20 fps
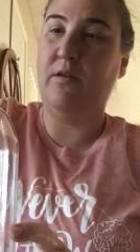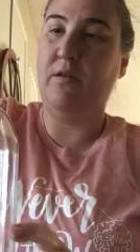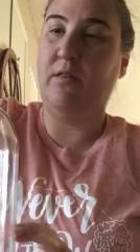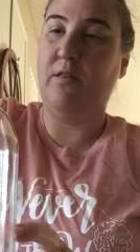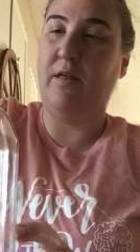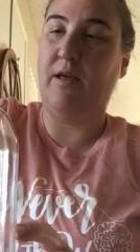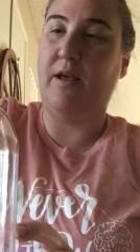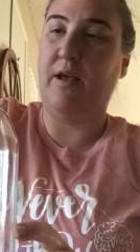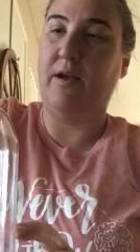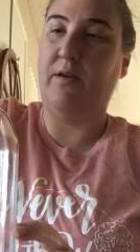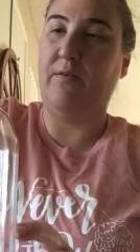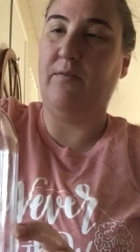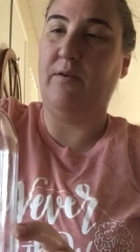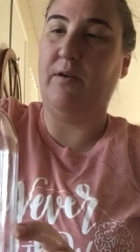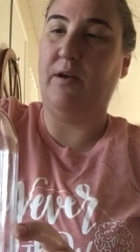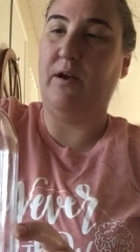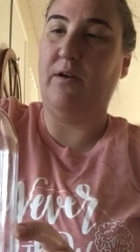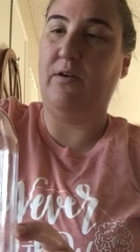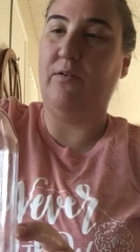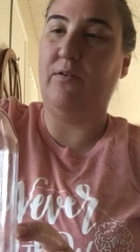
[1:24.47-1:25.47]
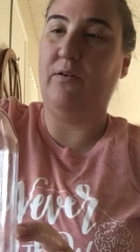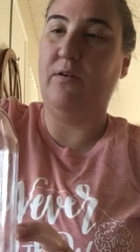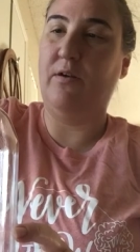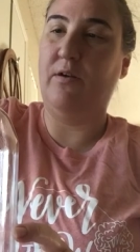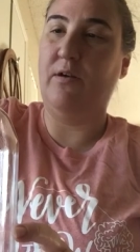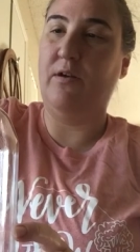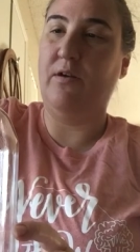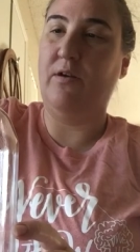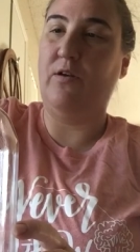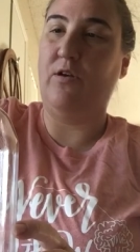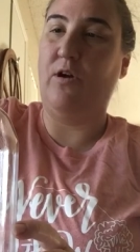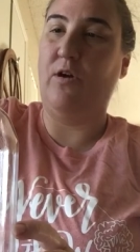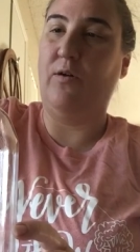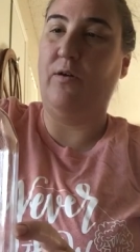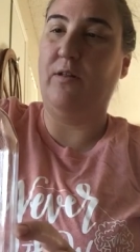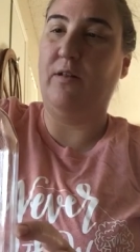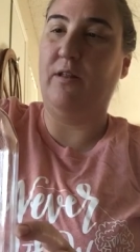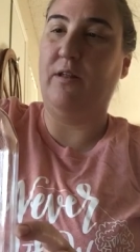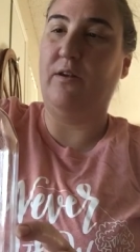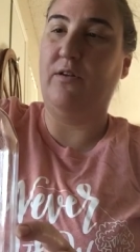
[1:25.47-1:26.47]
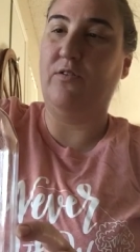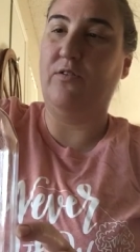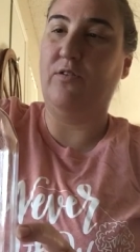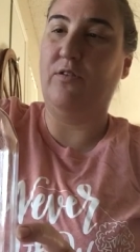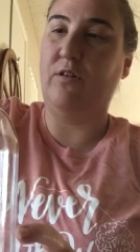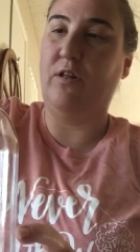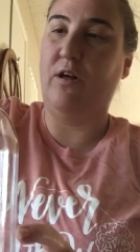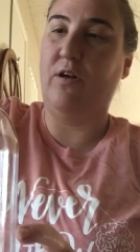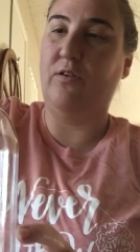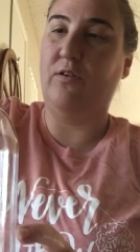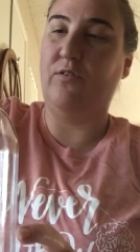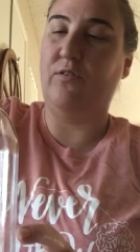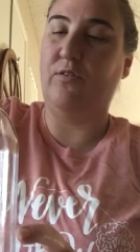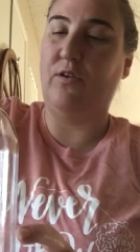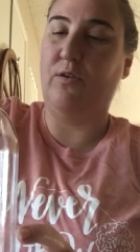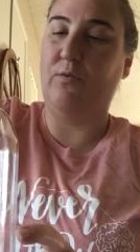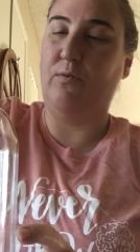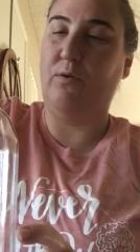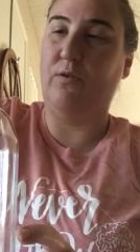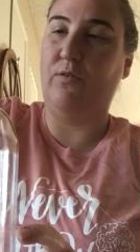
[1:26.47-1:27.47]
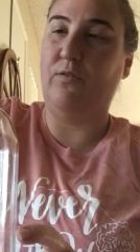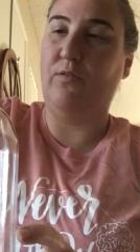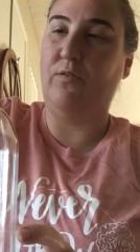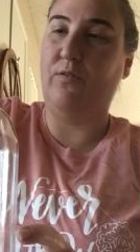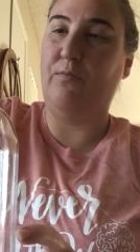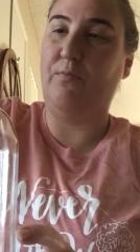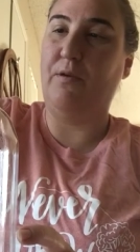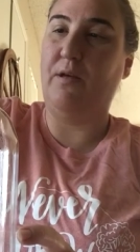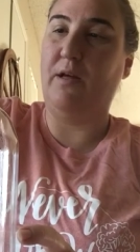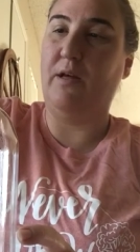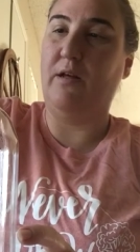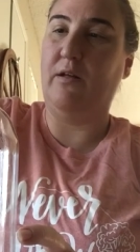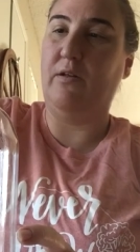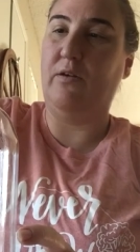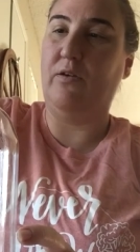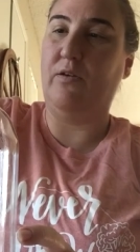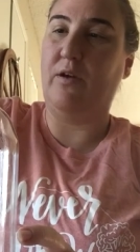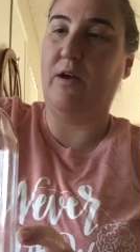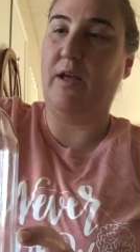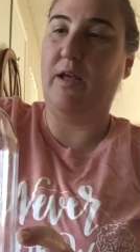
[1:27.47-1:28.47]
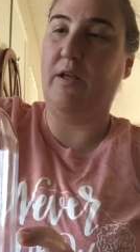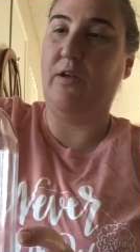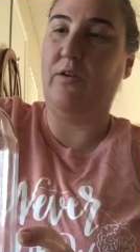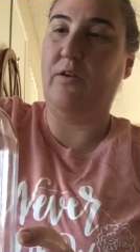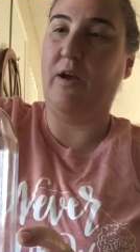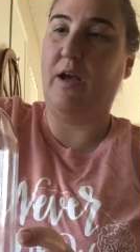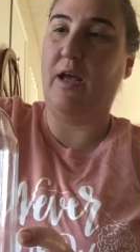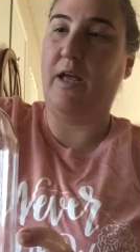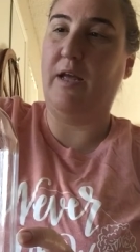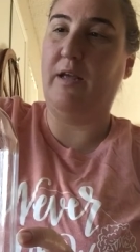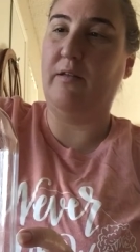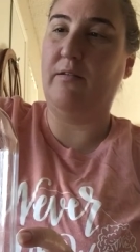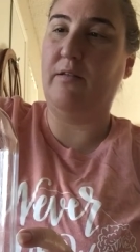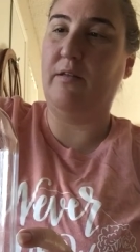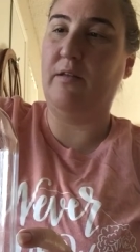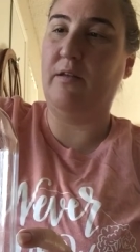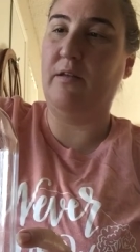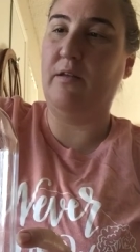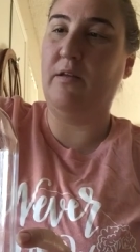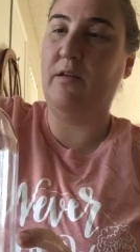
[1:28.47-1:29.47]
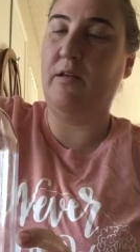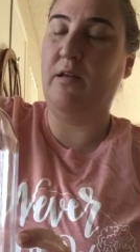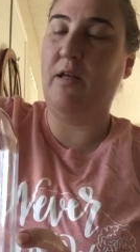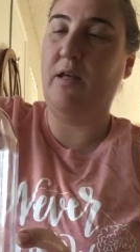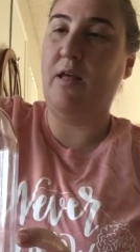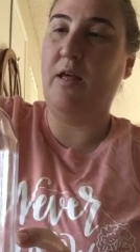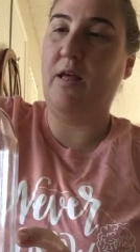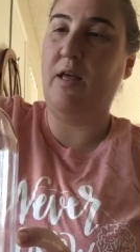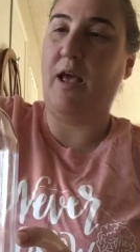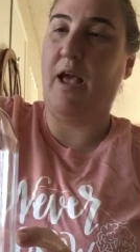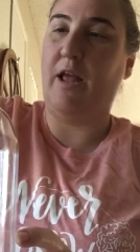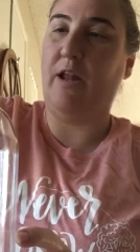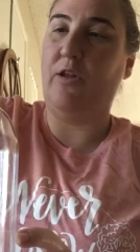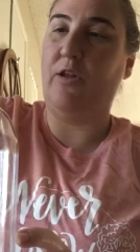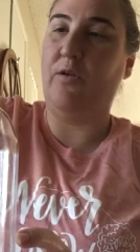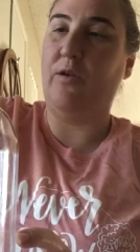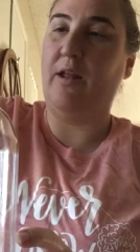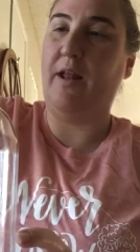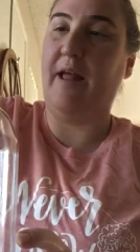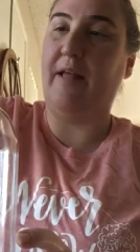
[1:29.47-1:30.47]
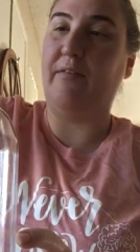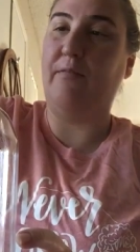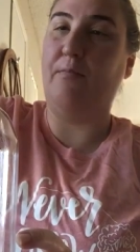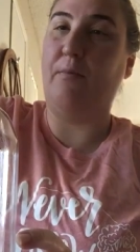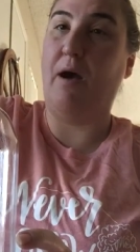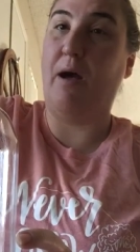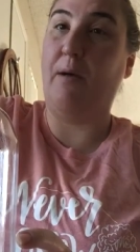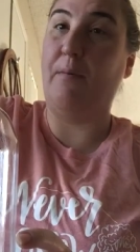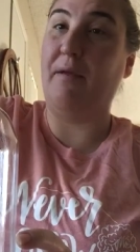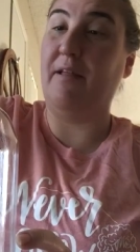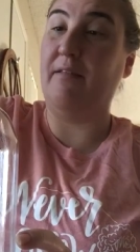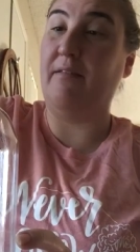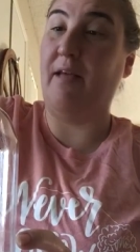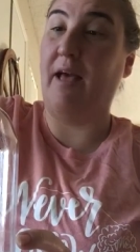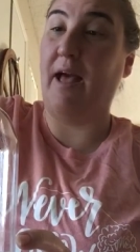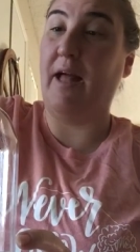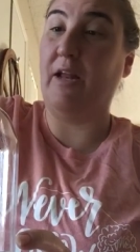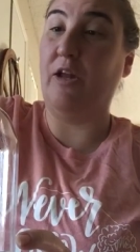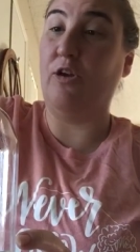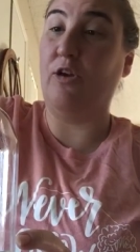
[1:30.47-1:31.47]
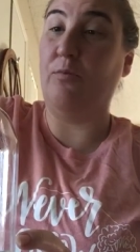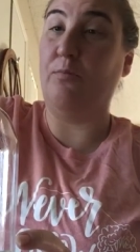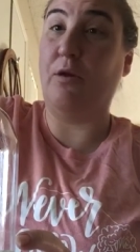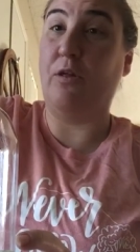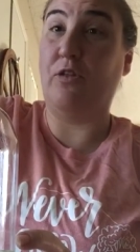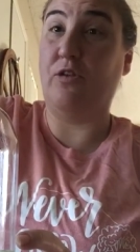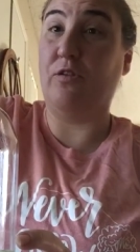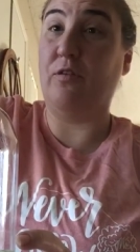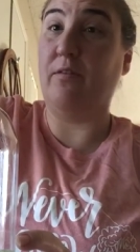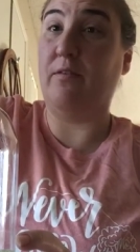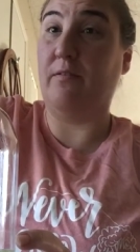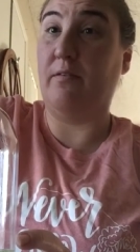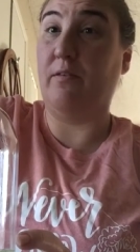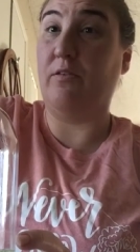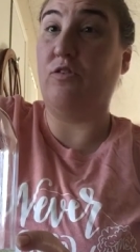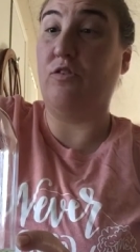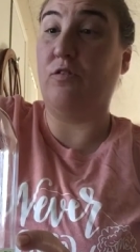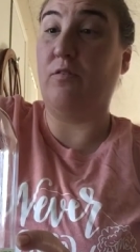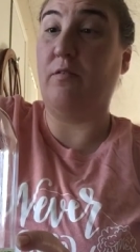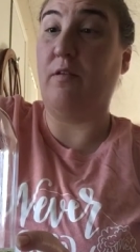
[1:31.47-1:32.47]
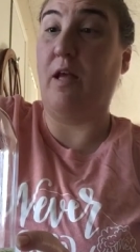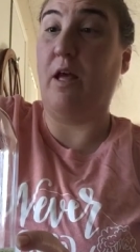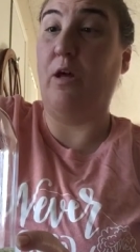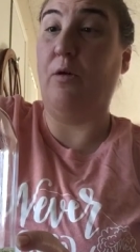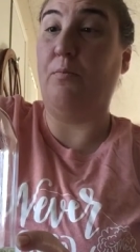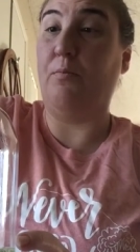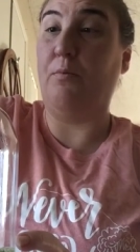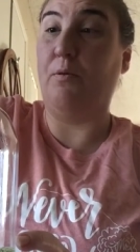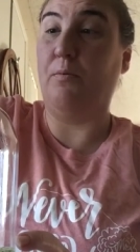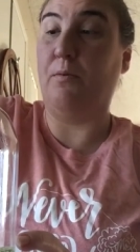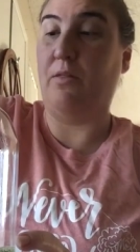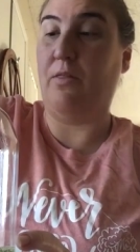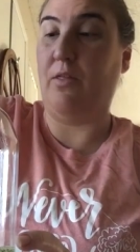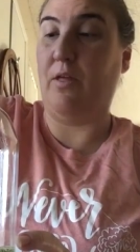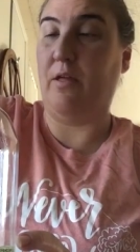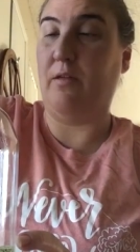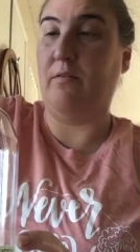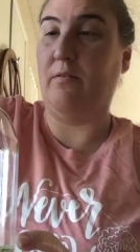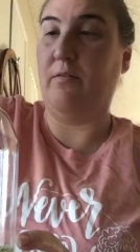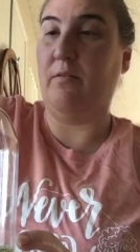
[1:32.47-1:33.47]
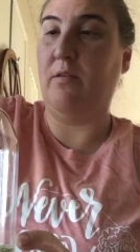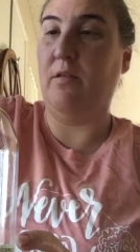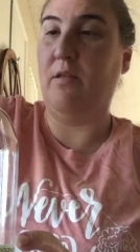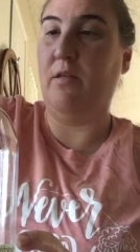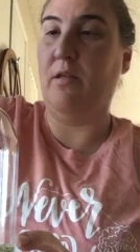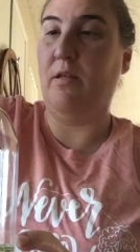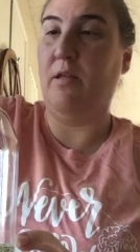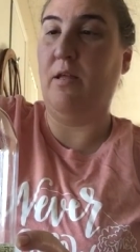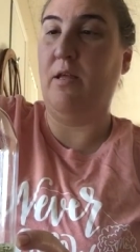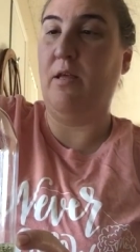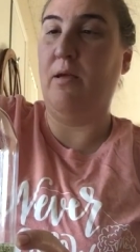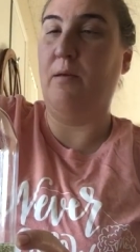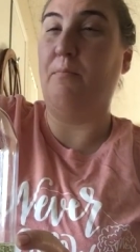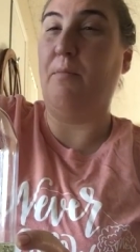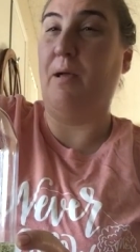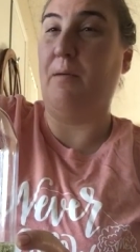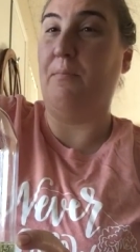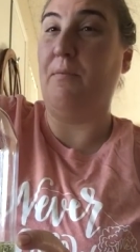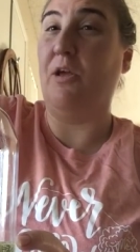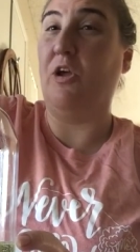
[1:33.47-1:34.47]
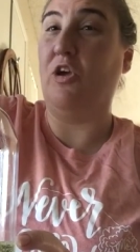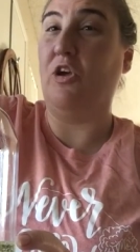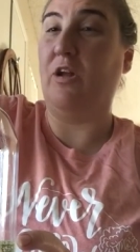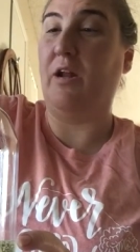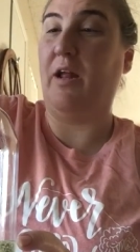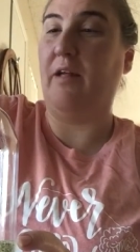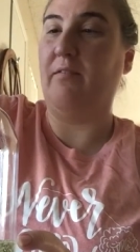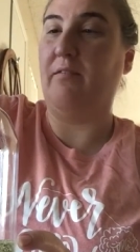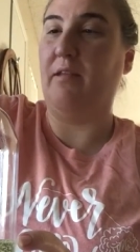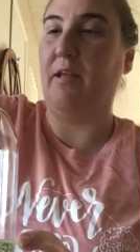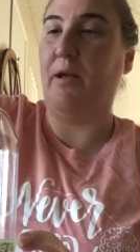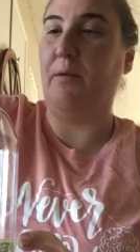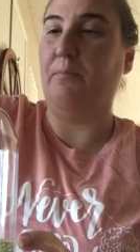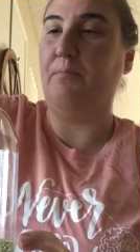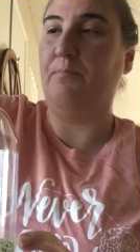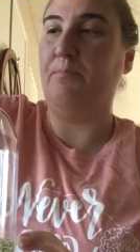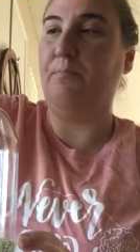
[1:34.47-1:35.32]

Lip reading: There we go. Go a little slow so you won't spill, okay, you guys? And you can ask mommy and daddy or brothers and sisters to help you with this. Might be a good idea.